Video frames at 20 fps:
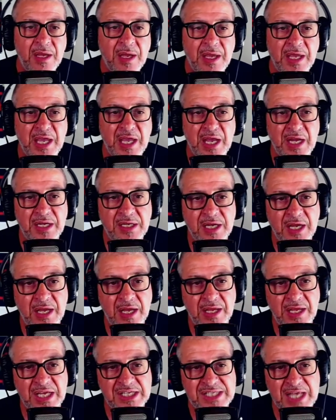and
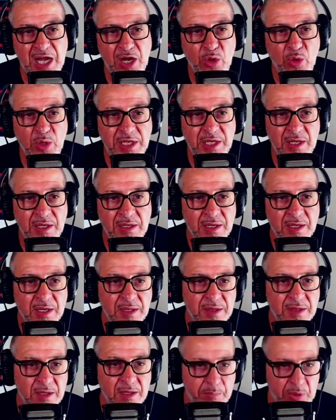is not only
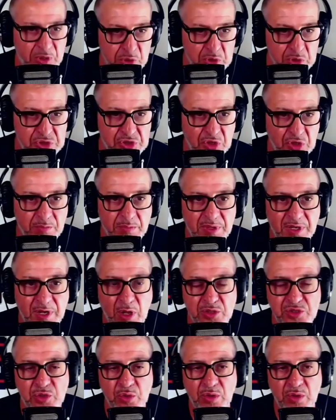the producer, but
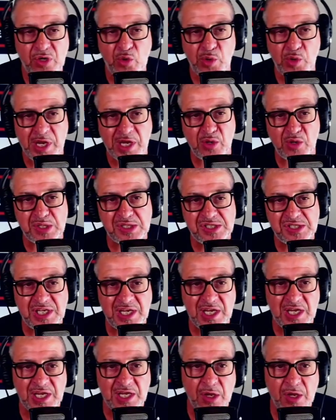also a creator and
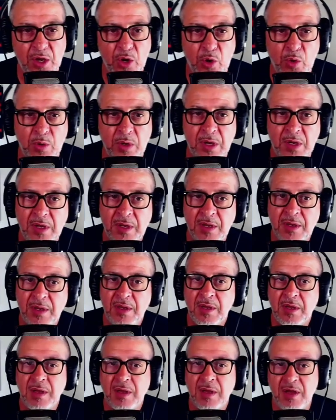CEO
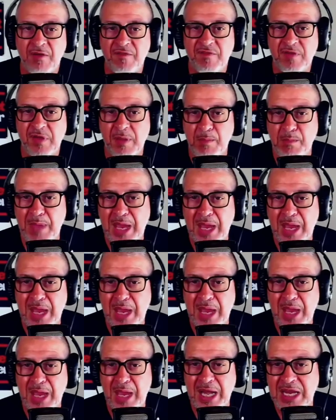of
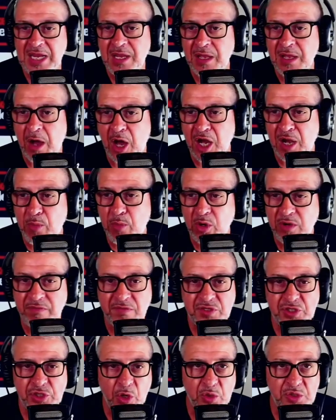many automotive
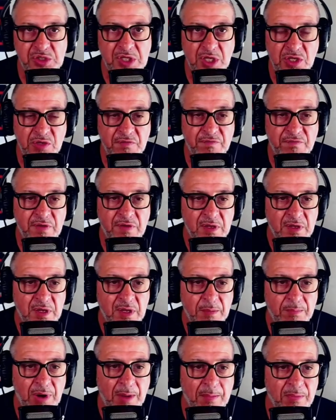shows that you've
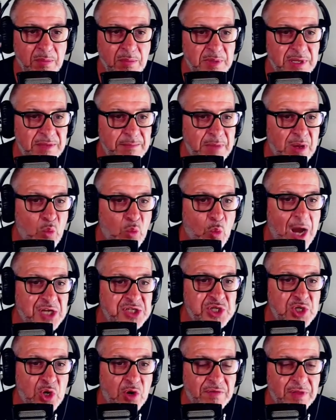probably been
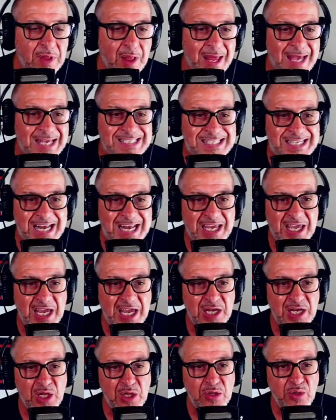watching over the last decade,
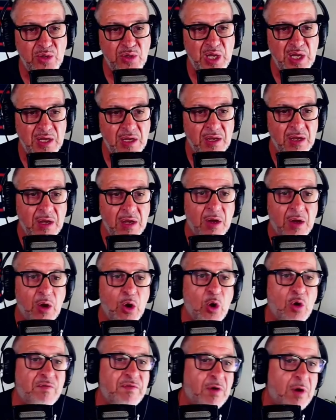including
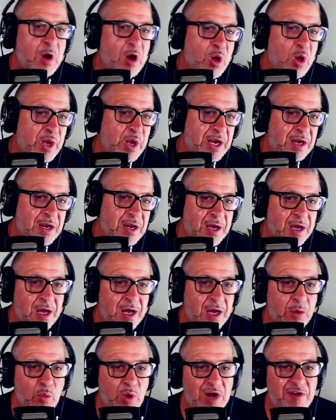Overhaulin,
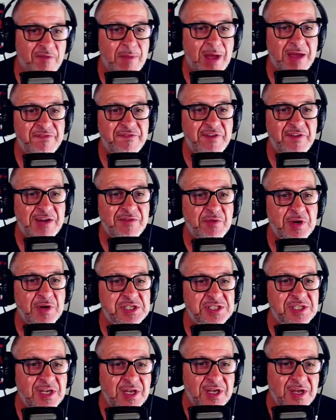one of my
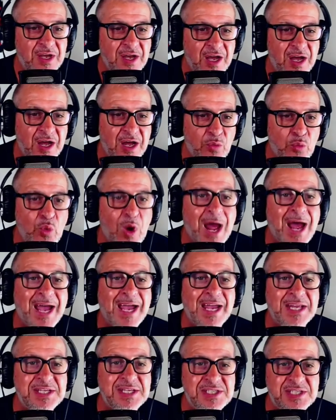favorites,
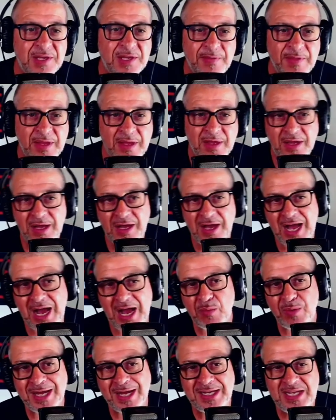Rides, Hot
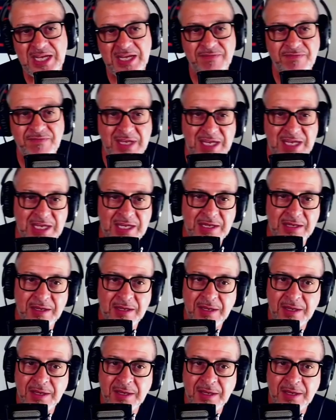Rod TV.